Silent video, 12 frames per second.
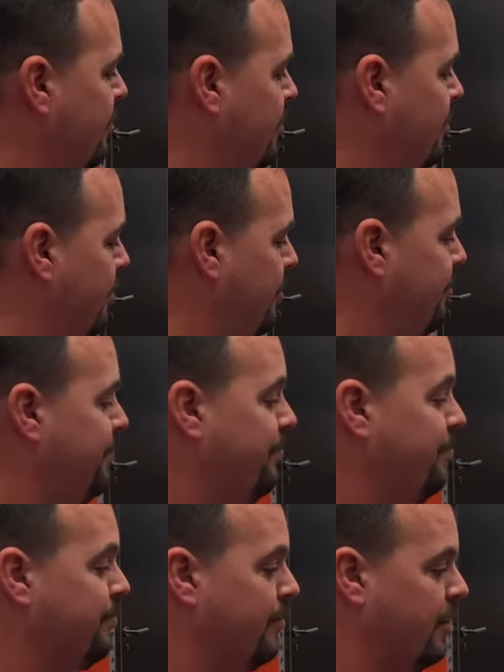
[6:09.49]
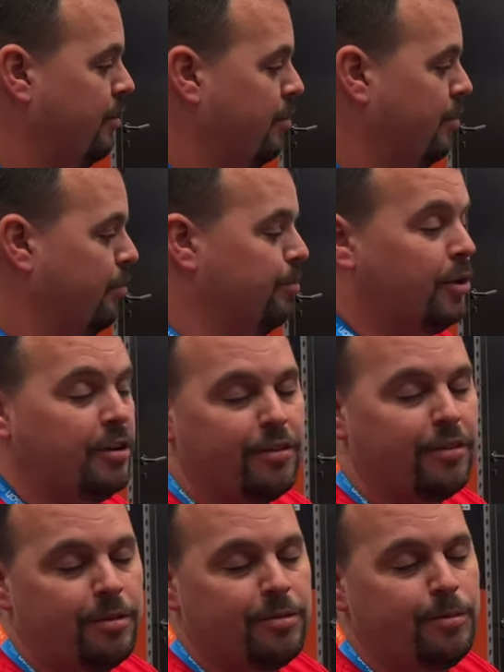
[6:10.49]
So
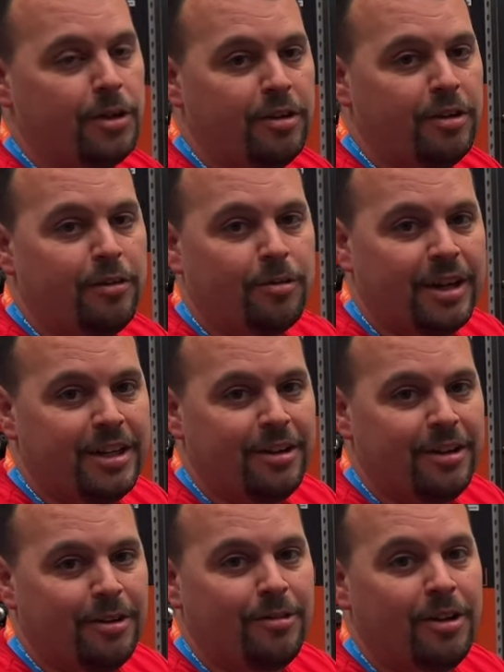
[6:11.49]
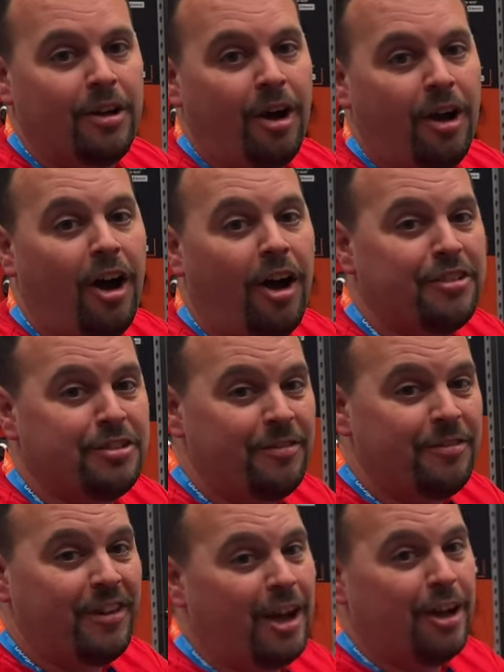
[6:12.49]
beautiful, beautiful radio. Awesome
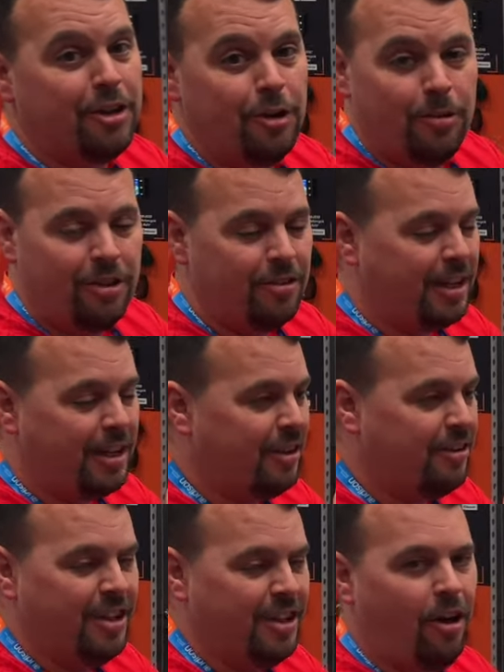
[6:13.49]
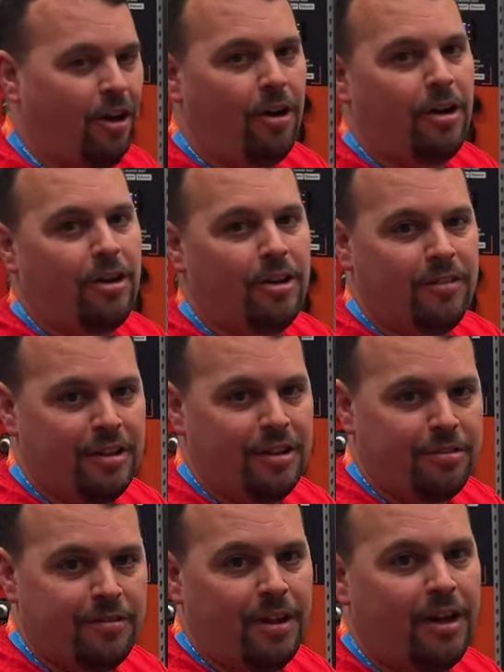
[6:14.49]
value when you calculate all of
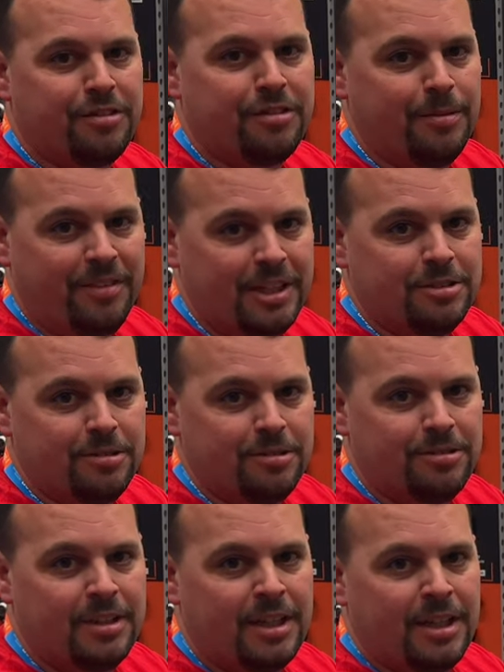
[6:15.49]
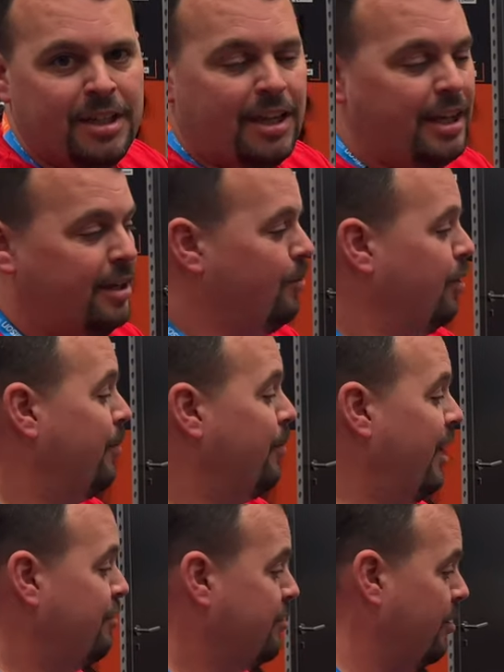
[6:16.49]
these awesome features. And with
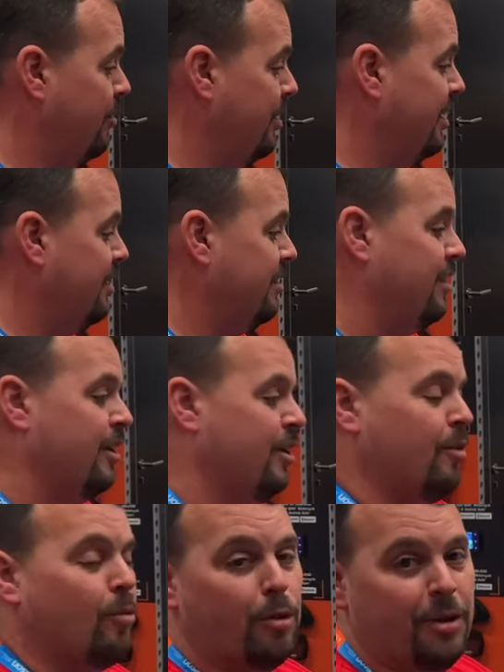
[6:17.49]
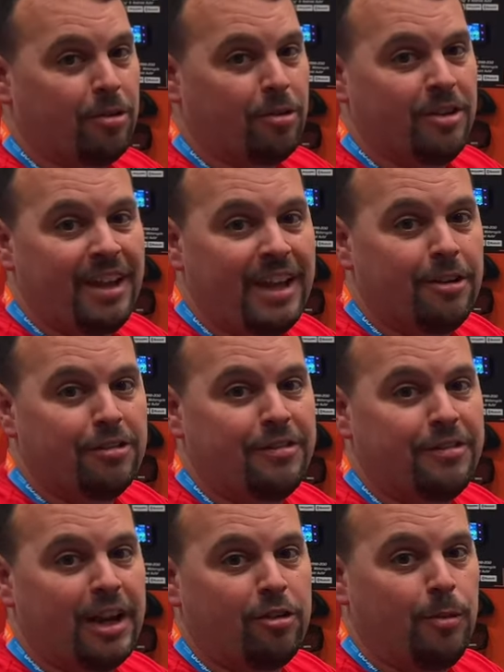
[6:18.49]
Maestro in it, we're going to be able to retain those
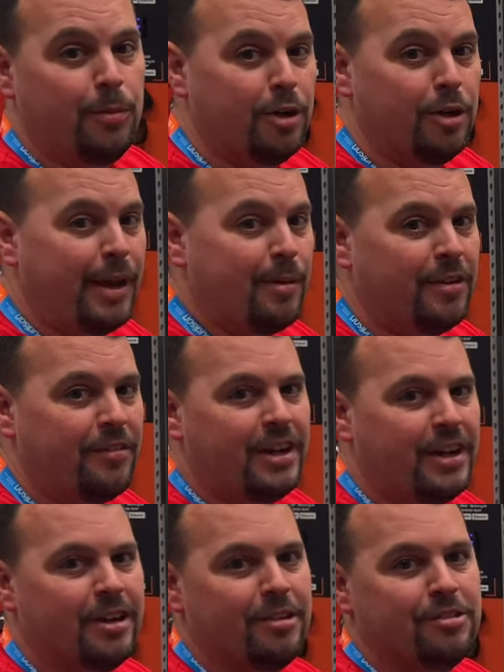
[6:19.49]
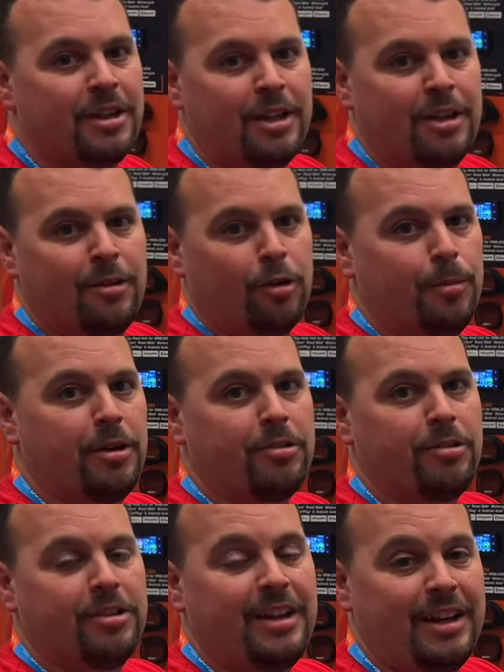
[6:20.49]
factory boom amplifiers. We're going to be
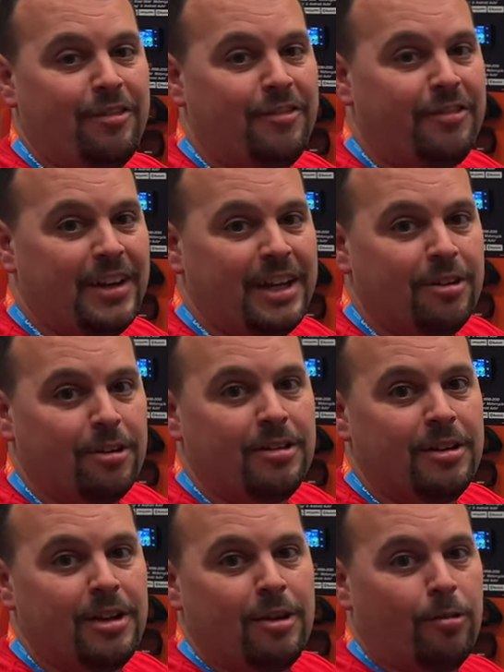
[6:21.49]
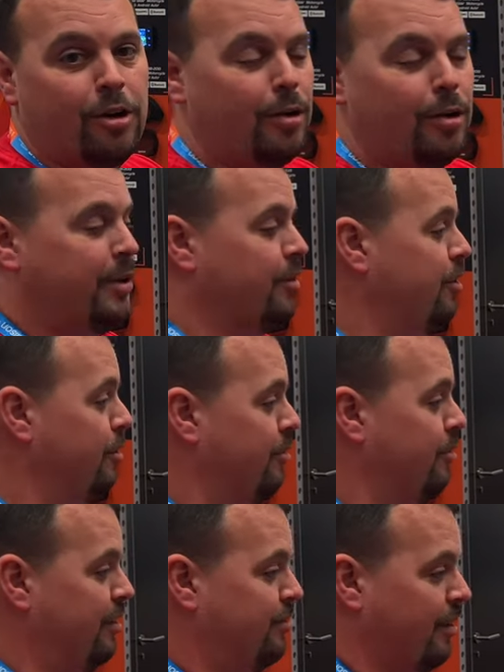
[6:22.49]
able to retain fader. We're going to be able to
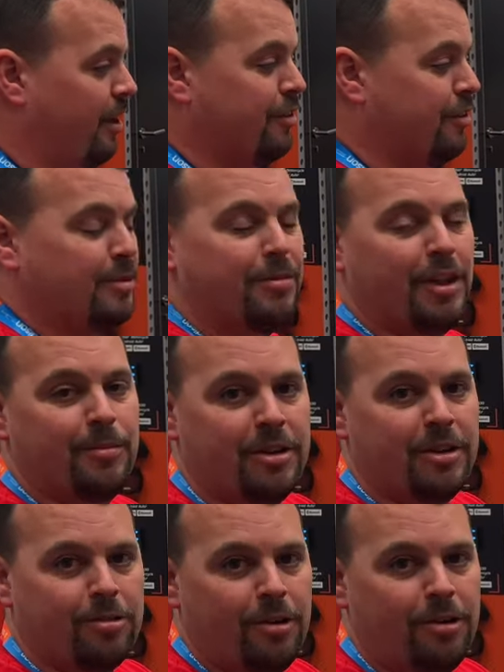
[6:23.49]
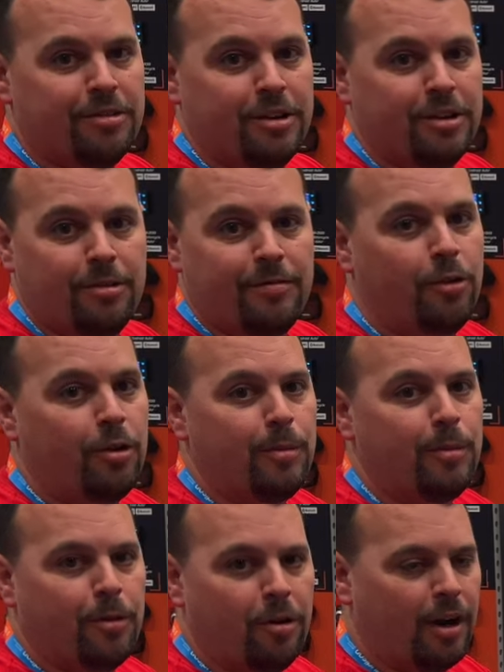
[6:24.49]
do these awesome thumb controls that are
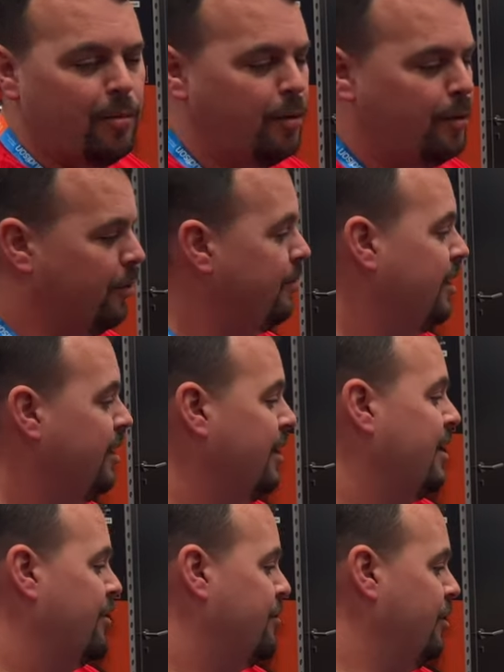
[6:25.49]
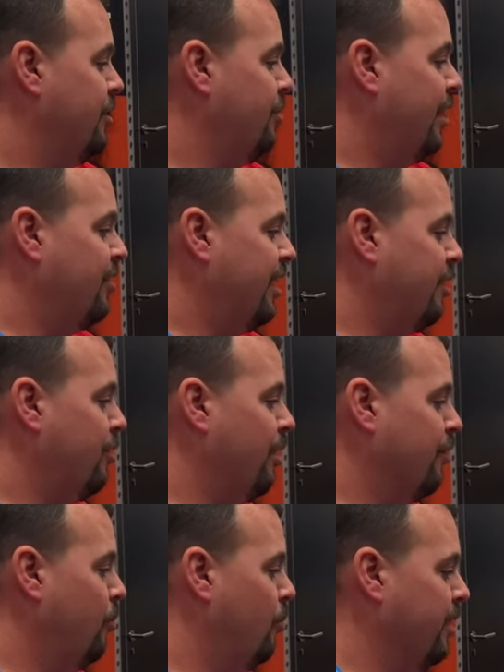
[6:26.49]
fully programmable. It's going to do everything you
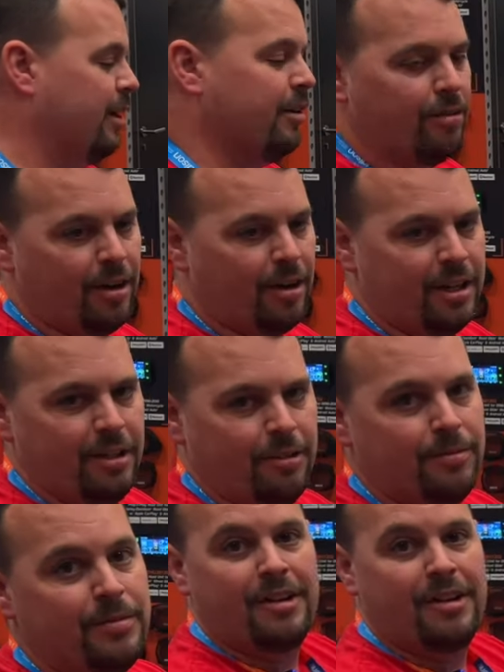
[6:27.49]
ever wanted in a radio.